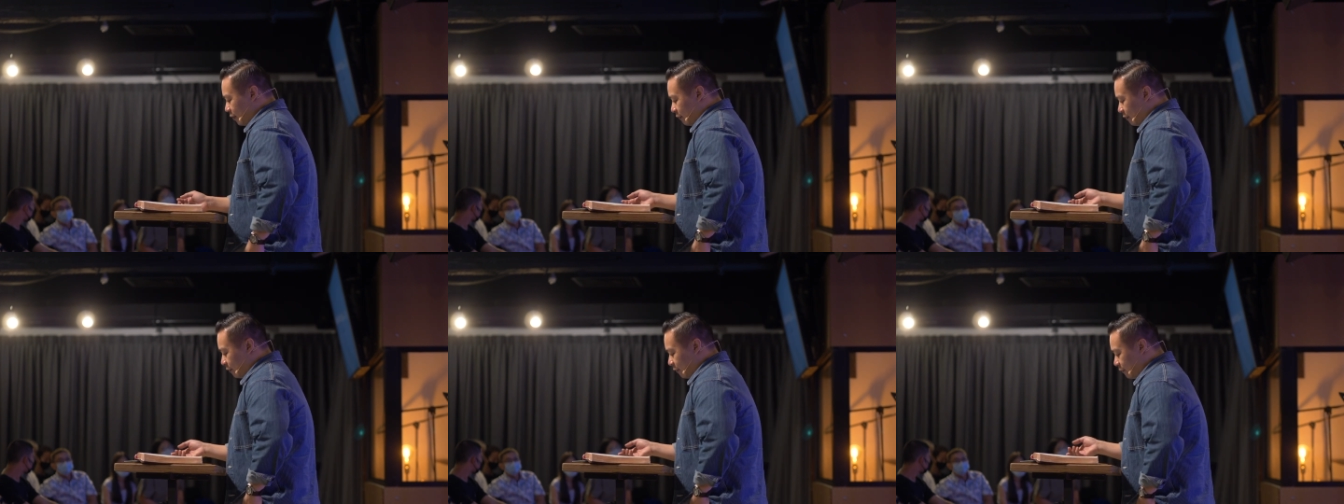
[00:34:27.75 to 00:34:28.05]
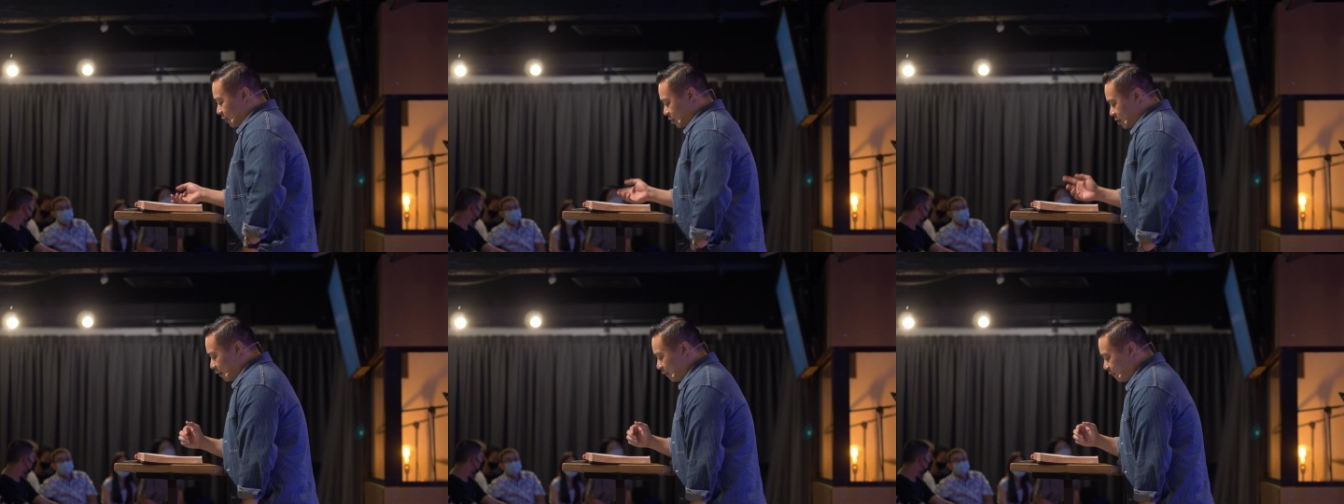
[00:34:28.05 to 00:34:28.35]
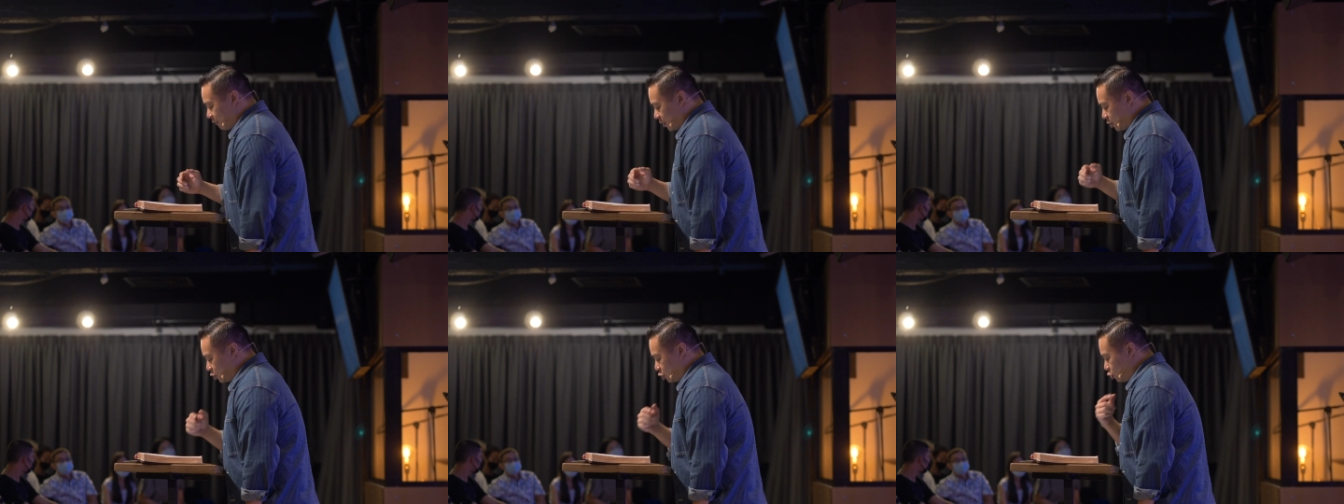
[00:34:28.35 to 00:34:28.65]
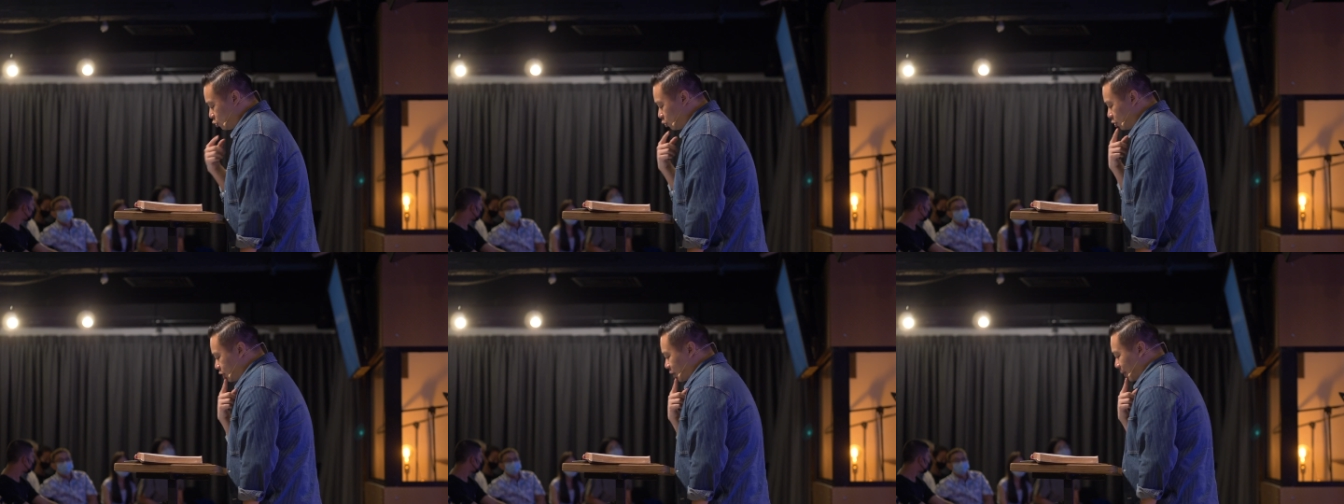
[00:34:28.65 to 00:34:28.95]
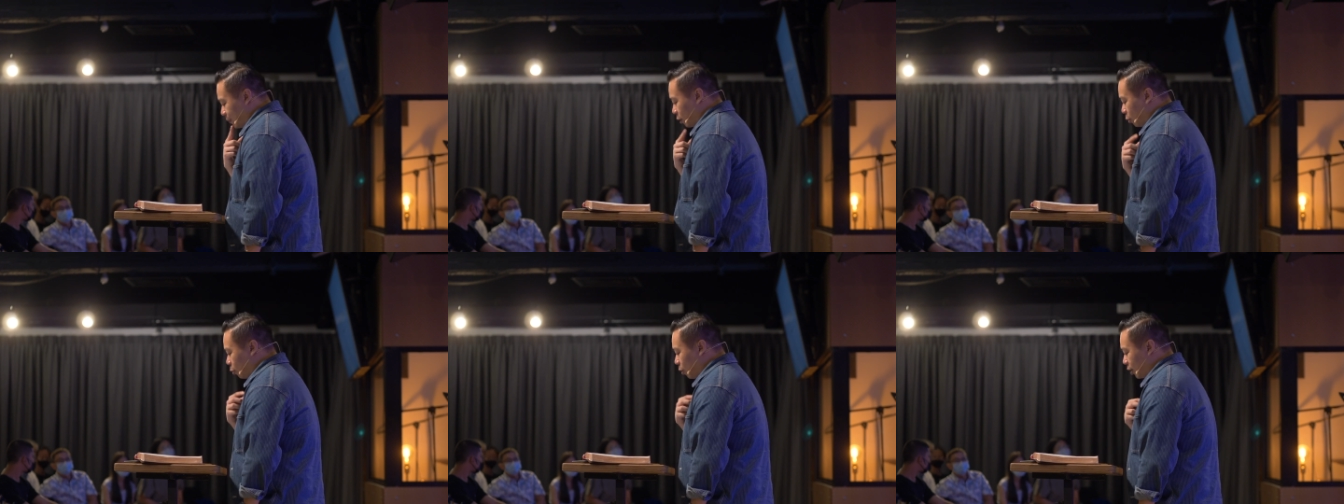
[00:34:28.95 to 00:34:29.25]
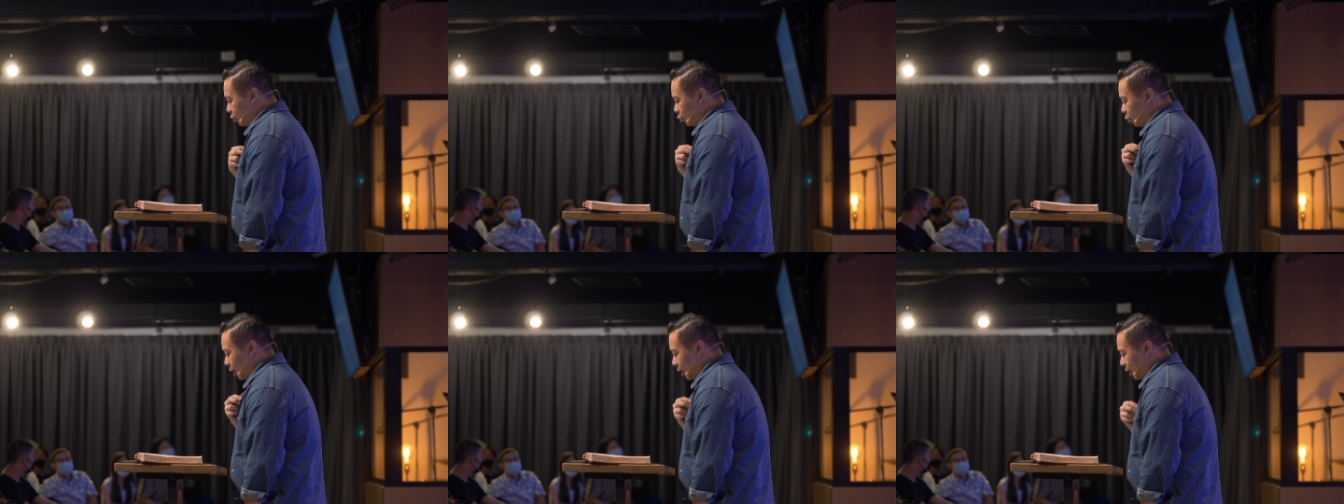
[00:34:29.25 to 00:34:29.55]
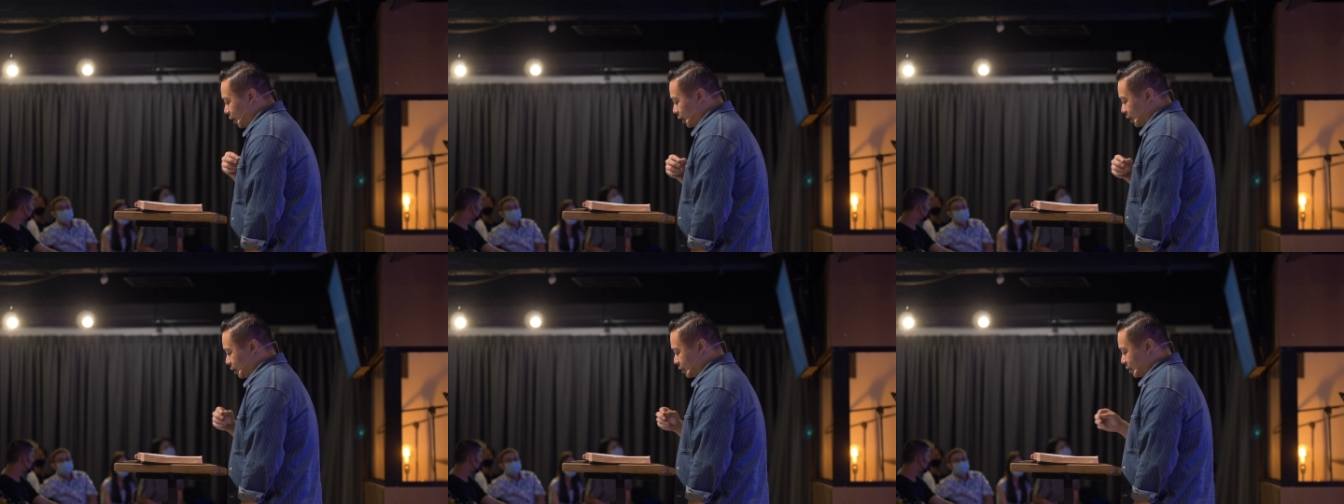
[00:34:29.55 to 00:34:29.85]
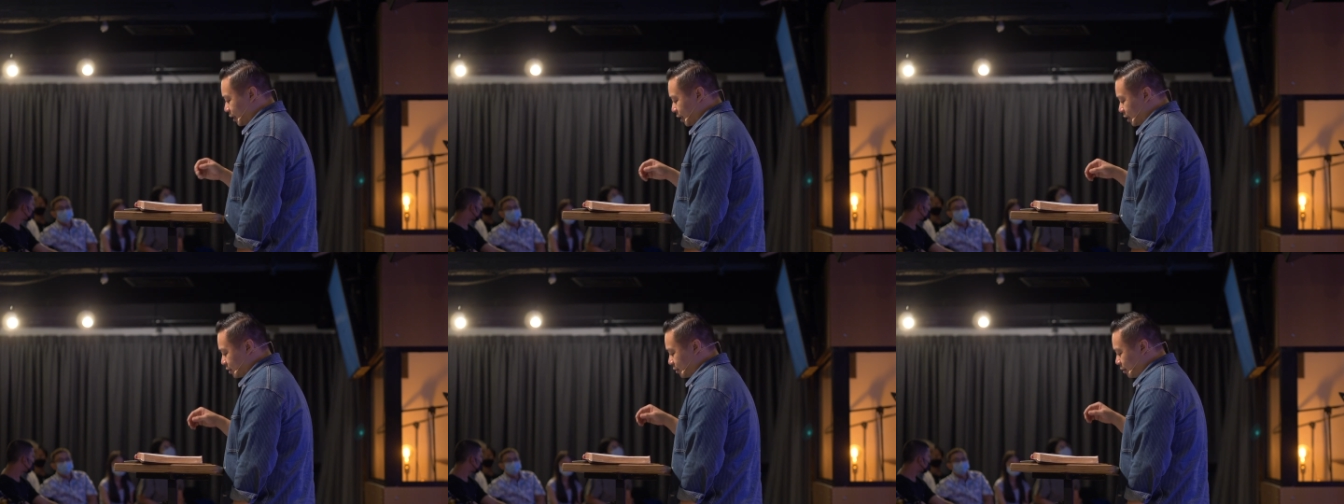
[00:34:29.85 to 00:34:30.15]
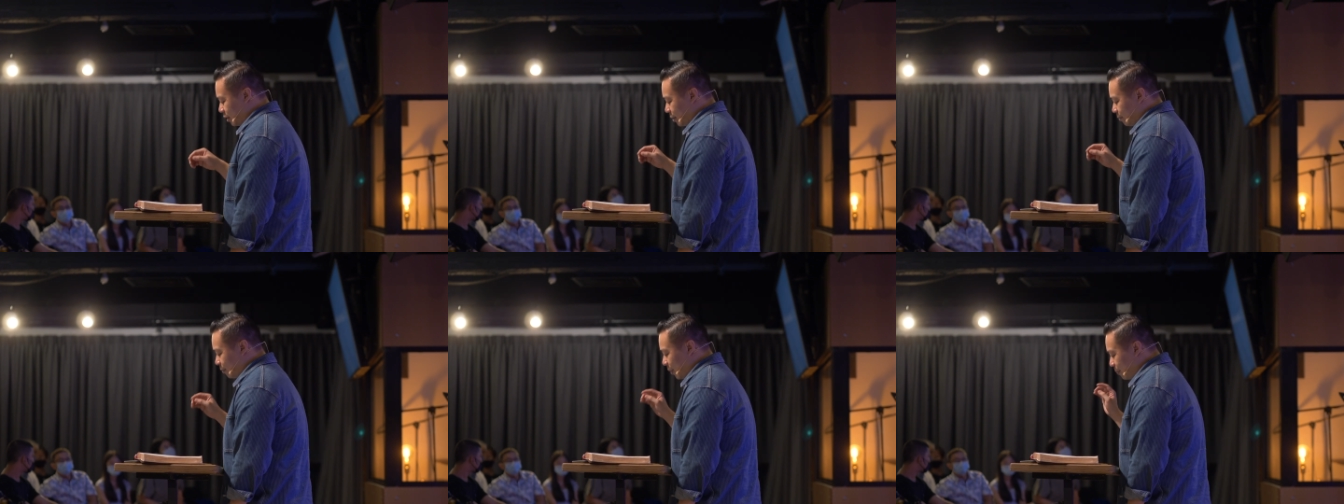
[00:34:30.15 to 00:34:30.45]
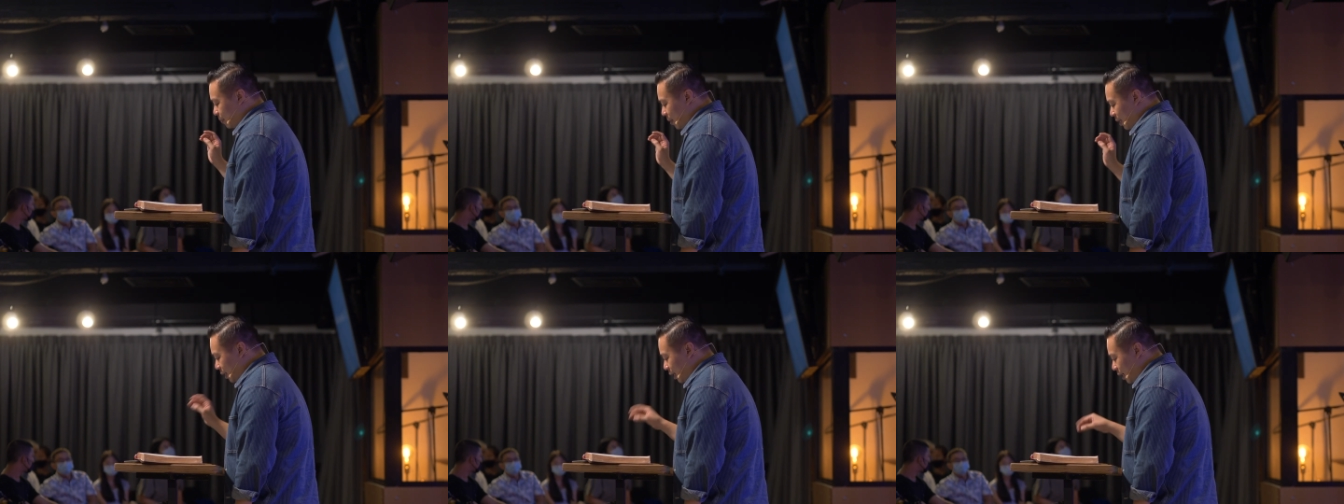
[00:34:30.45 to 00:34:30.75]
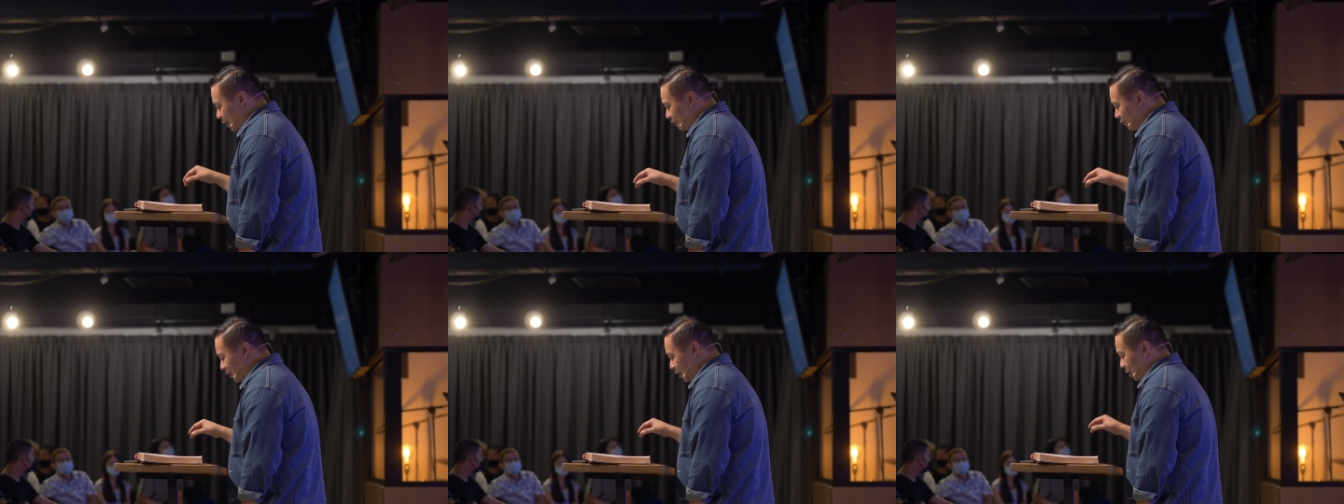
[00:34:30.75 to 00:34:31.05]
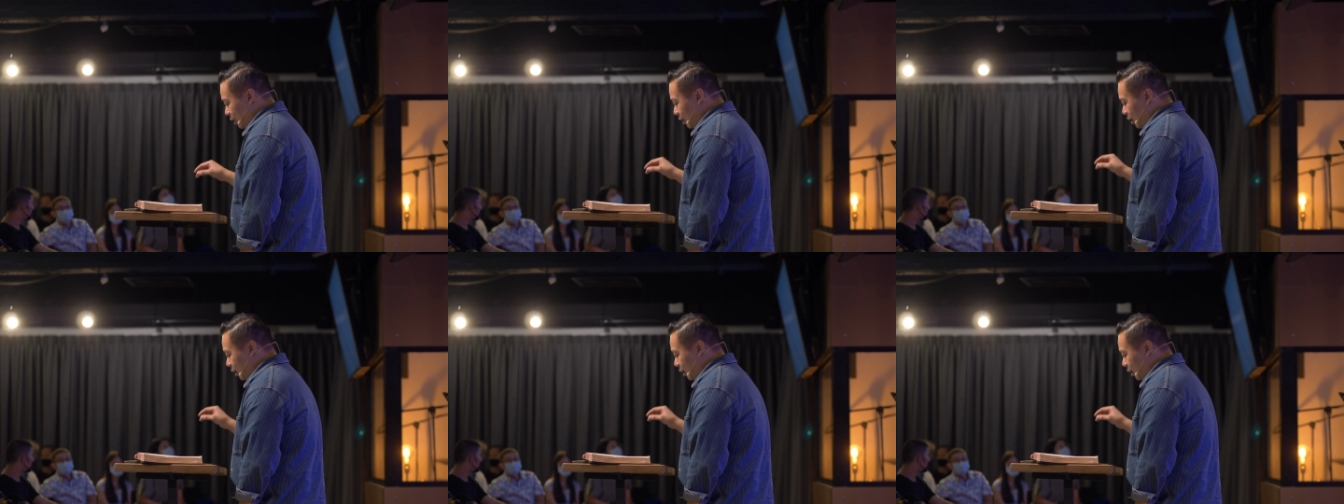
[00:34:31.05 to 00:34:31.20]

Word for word: First off, in Jude chapter 120, it says, But beloved,